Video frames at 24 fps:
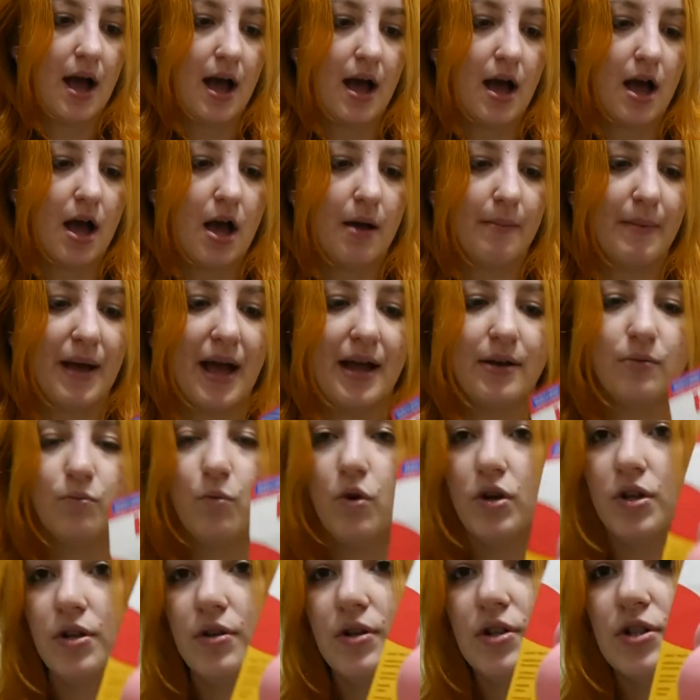And
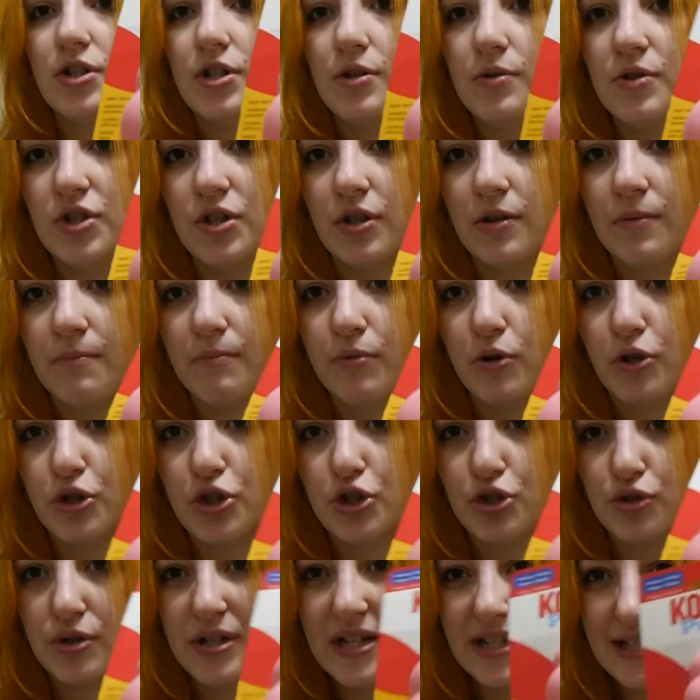what you can do is you can put
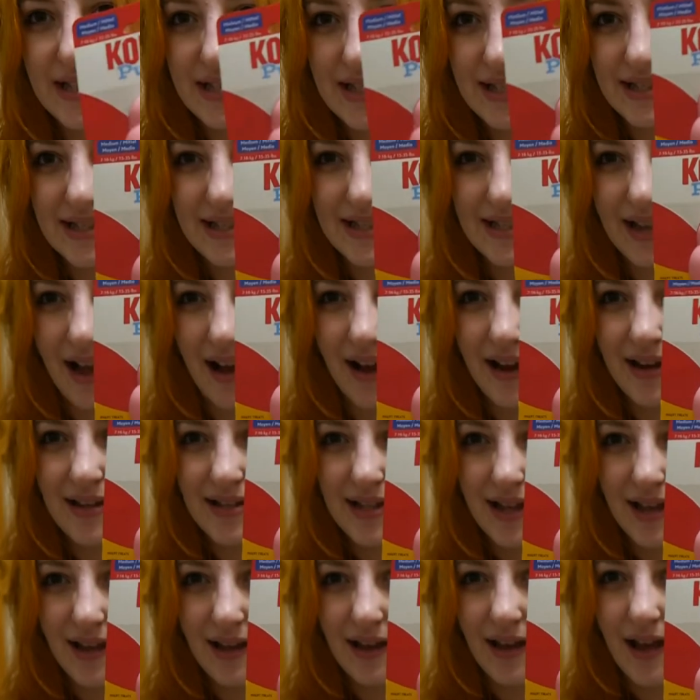treats inside
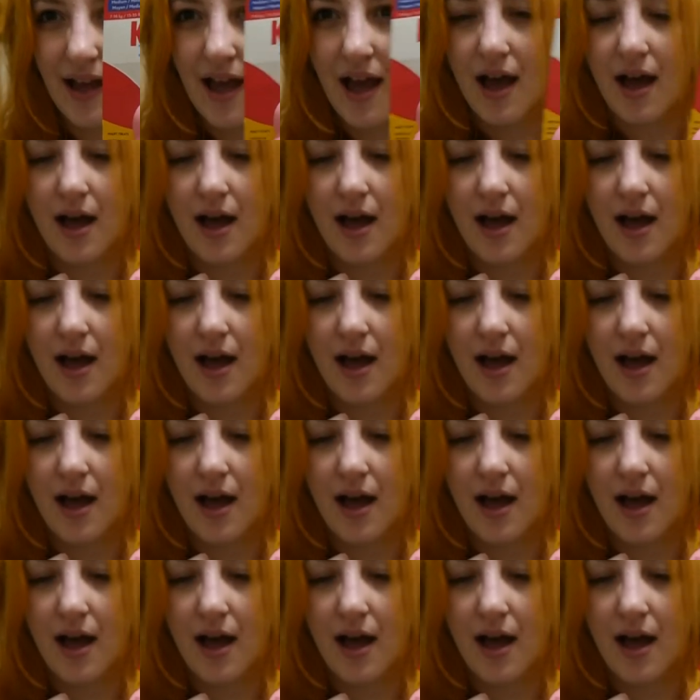it.